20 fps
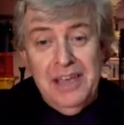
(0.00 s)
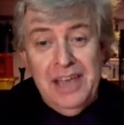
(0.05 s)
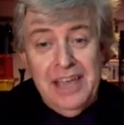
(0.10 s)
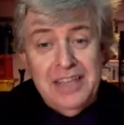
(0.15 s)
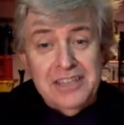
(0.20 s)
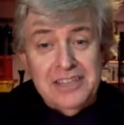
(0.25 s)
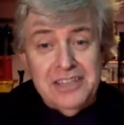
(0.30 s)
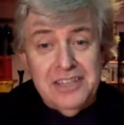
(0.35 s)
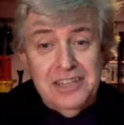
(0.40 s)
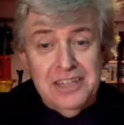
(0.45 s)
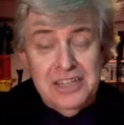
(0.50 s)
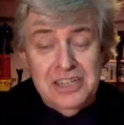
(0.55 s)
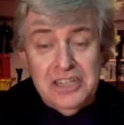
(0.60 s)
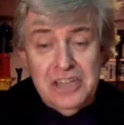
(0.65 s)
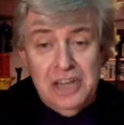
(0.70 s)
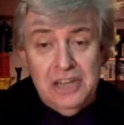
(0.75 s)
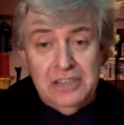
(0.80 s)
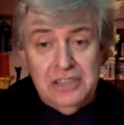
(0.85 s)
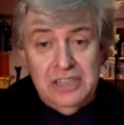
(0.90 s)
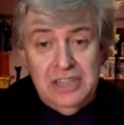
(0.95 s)
instantly
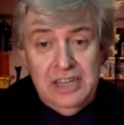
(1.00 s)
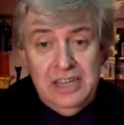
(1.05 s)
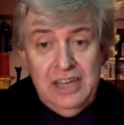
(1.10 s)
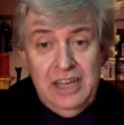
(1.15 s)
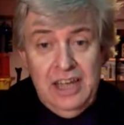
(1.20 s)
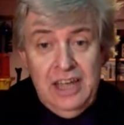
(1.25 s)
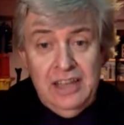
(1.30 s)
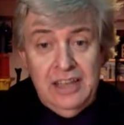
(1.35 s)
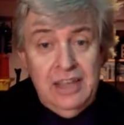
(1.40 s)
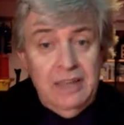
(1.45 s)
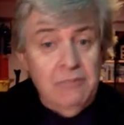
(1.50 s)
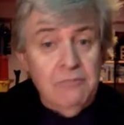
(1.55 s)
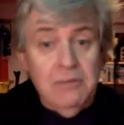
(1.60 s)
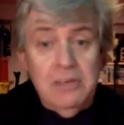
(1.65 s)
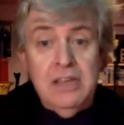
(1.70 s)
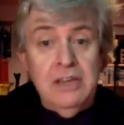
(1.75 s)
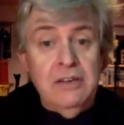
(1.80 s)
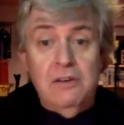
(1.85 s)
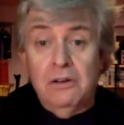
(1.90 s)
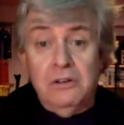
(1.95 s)
judge it and then
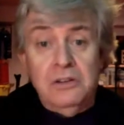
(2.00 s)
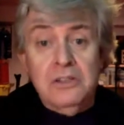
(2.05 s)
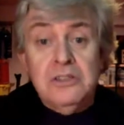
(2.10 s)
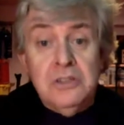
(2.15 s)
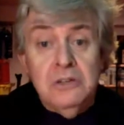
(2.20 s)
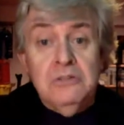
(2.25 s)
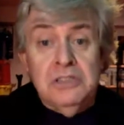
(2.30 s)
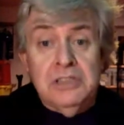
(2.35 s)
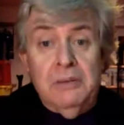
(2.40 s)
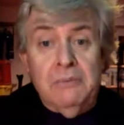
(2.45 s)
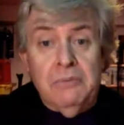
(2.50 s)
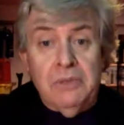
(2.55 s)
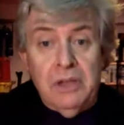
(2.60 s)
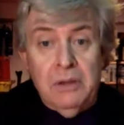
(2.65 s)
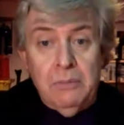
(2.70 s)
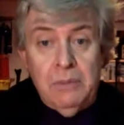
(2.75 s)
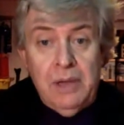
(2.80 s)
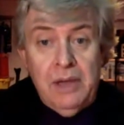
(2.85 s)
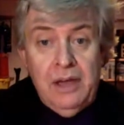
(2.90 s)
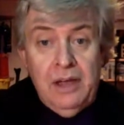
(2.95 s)
we got to do something
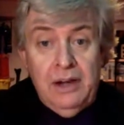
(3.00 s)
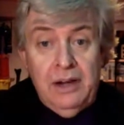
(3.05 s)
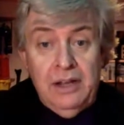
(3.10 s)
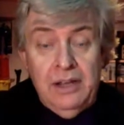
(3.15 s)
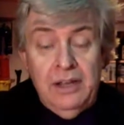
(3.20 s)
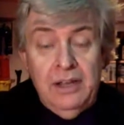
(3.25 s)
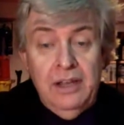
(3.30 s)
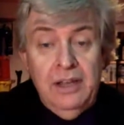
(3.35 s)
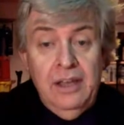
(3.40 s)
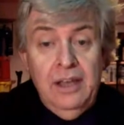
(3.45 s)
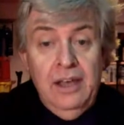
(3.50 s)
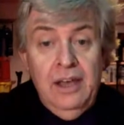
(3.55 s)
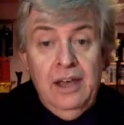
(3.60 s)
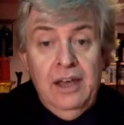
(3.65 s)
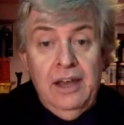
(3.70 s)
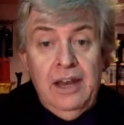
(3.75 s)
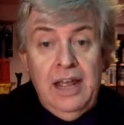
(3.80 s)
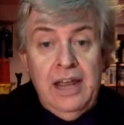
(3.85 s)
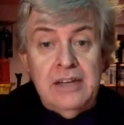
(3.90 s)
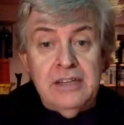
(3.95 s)
about it.
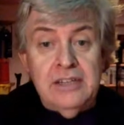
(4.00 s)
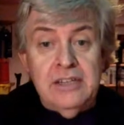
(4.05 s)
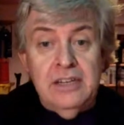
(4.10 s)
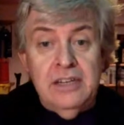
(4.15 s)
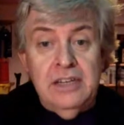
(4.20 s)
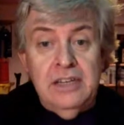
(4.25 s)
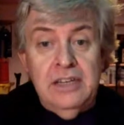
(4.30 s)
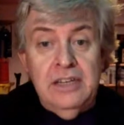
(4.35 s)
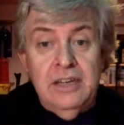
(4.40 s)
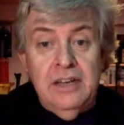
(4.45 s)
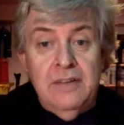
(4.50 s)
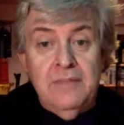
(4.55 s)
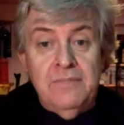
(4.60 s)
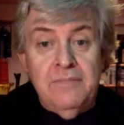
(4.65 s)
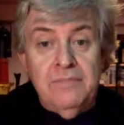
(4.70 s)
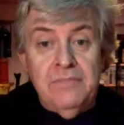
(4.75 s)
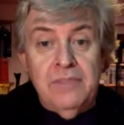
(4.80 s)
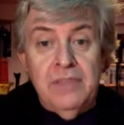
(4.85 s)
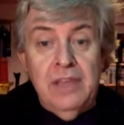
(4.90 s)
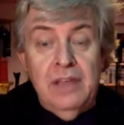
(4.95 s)
And actually,
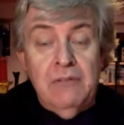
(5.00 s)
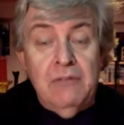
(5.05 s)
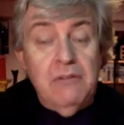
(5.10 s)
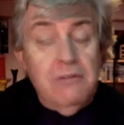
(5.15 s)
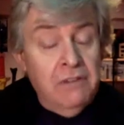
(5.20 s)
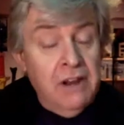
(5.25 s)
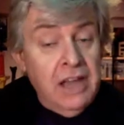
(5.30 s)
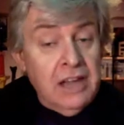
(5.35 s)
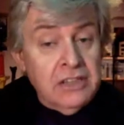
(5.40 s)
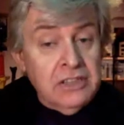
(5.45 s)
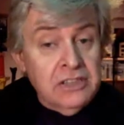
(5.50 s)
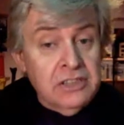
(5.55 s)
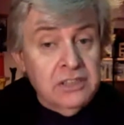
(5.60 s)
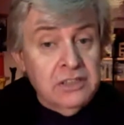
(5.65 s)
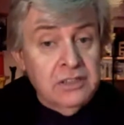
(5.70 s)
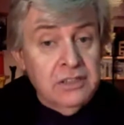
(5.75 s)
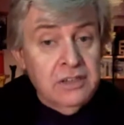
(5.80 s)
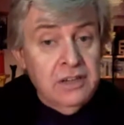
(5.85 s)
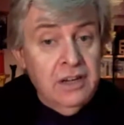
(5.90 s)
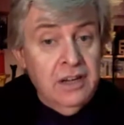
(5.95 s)

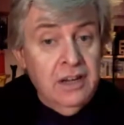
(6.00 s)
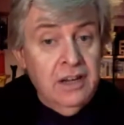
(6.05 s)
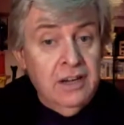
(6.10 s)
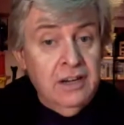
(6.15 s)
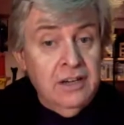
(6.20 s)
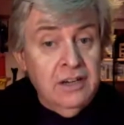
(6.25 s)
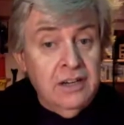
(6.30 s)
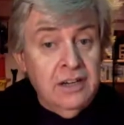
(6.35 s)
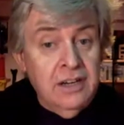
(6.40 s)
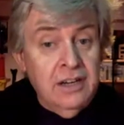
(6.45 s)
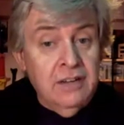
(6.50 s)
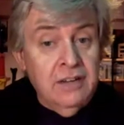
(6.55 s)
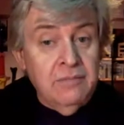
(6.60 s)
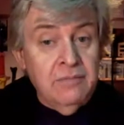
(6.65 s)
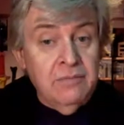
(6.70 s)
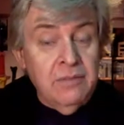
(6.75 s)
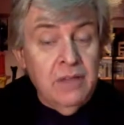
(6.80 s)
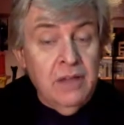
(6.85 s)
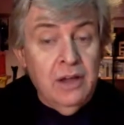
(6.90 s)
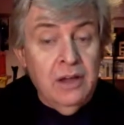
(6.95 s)
reflection. And
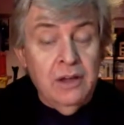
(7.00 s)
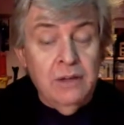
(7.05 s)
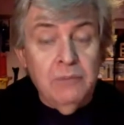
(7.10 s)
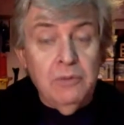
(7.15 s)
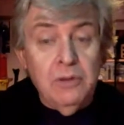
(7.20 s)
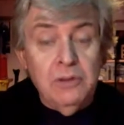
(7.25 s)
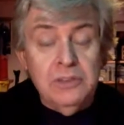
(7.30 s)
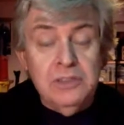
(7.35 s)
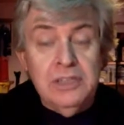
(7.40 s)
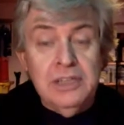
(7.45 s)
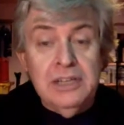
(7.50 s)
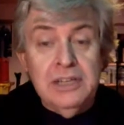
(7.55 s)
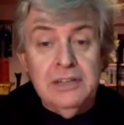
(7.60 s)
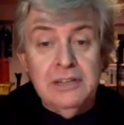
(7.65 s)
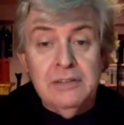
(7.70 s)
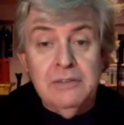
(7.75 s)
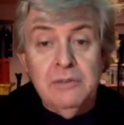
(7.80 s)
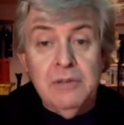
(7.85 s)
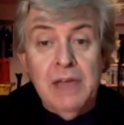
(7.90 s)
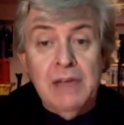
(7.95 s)
I'm not
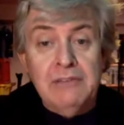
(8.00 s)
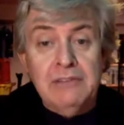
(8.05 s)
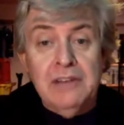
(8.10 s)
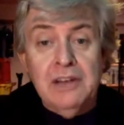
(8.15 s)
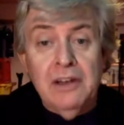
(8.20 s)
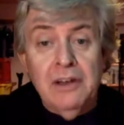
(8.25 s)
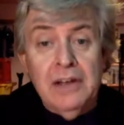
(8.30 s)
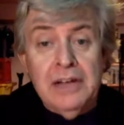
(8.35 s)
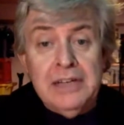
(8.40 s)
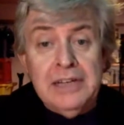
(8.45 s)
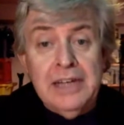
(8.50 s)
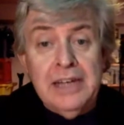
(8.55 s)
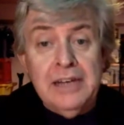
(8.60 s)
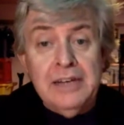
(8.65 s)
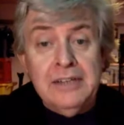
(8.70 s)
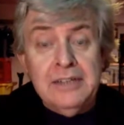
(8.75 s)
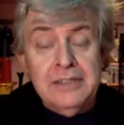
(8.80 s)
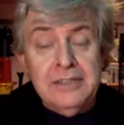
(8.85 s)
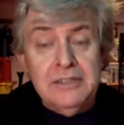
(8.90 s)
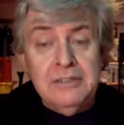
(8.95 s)
saying we have to lie
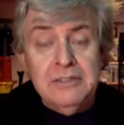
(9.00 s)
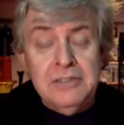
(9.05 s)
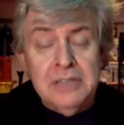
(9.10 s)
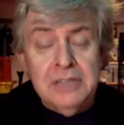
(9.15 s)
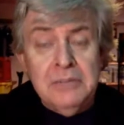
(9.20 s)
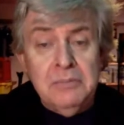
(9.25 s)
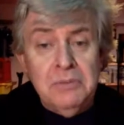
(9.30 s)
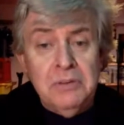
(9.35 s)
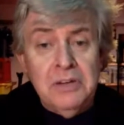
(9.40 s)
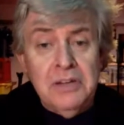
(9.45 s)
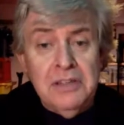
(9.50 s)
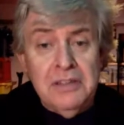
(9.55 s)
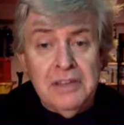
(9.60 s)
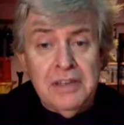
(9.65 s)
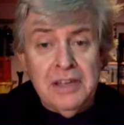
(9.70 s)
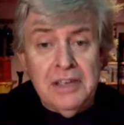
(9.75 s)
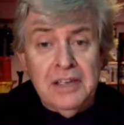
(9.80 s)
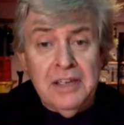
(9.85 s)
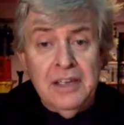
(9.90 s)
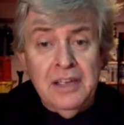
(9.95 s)
down and do deep
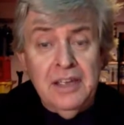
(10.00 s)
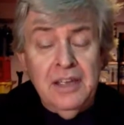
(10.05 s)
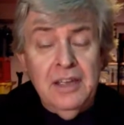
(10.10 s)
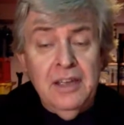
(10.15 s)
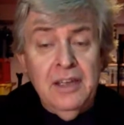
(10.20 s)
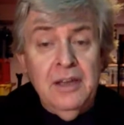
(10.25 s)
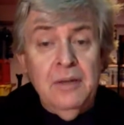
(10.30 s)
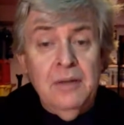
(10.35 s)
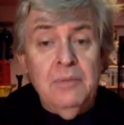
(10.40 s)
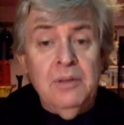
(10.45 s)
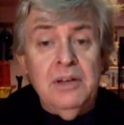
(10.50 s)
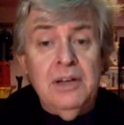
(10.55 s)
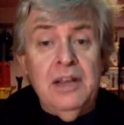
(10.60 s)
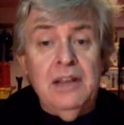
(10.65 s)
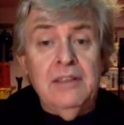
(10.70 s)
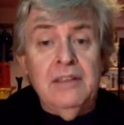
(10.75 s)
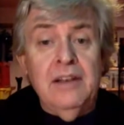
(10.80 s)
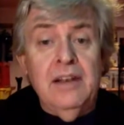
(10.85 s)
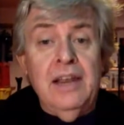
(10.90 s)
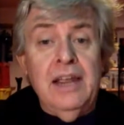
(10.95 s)
breathing, but
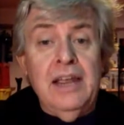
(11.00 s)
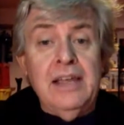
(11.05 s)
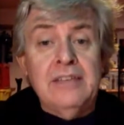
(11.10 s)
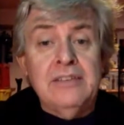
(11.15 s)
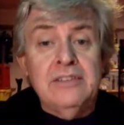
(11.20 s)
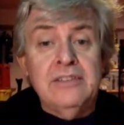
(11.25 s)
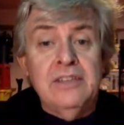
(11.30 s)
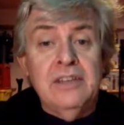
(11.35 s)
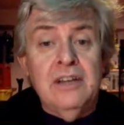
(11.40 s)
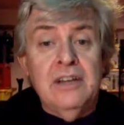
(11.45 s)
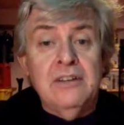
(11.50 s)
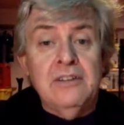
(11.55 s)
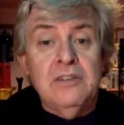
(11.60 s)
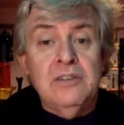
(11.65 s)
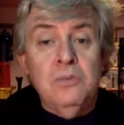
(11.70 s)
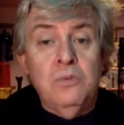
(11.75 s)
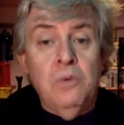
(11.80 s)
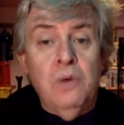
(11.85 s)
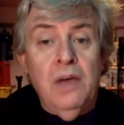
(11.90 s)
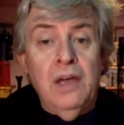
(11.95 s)
nonetheless,
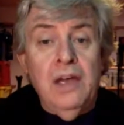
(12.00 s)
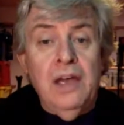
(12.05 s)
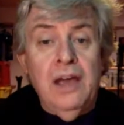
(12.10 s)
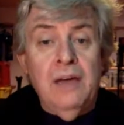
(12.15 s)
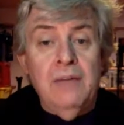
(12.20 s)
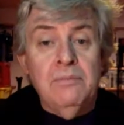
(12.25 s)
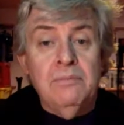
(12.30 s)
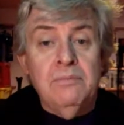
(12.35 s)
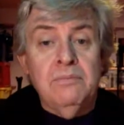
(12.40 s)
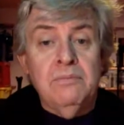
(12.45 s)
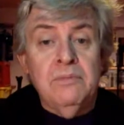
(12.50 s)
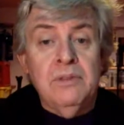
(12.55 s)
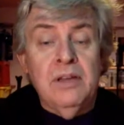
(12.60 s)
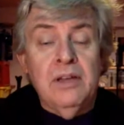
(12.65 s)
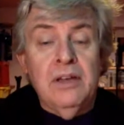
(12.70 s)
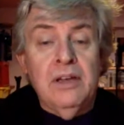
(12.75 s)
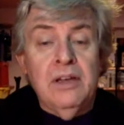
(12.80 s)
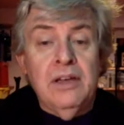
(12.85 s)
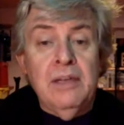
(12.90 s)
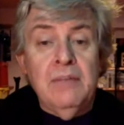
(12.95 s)
to weigh up
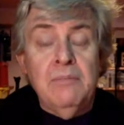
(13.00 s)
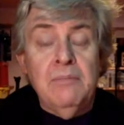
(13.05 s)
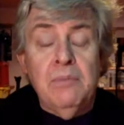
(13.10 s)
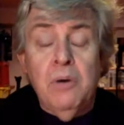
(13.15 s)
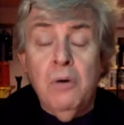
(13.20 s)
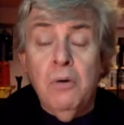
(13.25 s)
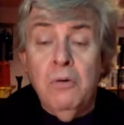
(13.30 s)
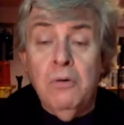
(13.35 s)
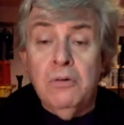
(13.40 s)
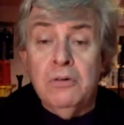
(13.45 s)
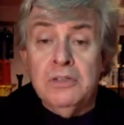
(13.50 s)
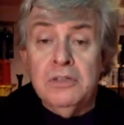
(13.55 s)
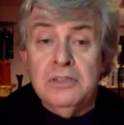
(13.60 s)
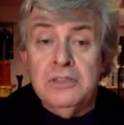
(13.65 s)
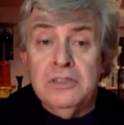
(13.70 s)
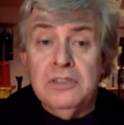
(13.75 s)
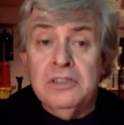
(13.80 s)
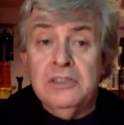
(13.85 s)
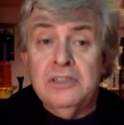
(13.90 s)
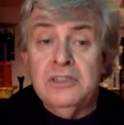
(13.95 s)
important
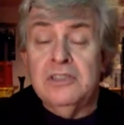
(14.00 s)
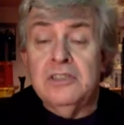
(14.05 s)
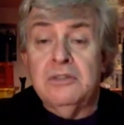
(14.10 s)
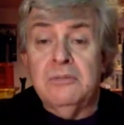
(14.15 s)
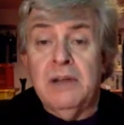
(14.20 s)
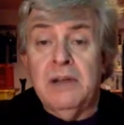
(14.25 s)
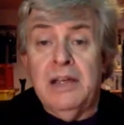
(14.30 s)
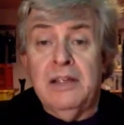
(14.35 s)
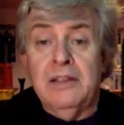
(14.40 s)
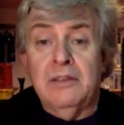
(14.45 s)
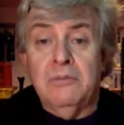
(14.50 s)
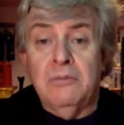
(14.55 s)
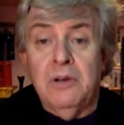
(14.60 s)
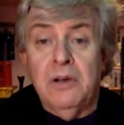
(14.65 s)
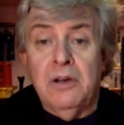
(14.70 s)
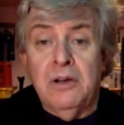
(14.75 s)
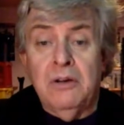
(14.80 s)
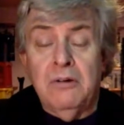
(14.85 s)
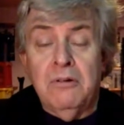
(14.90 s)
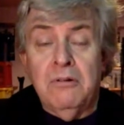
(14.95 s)
decisions around the
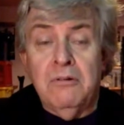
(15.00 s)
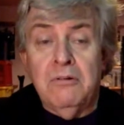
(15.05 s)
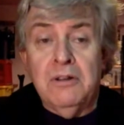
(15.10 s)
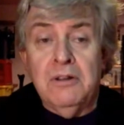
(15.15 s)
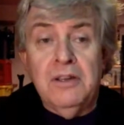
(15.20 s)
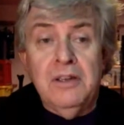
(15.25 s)
world.